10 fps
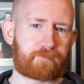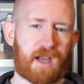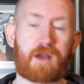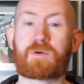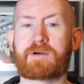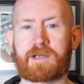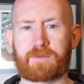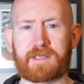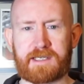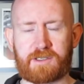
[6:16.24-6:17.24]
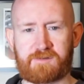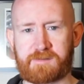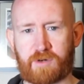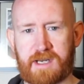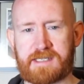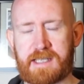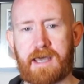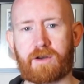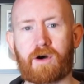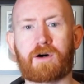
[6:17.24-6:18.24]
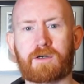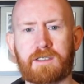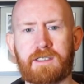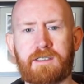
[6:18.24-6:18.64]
I really don't think it's overpriced at all.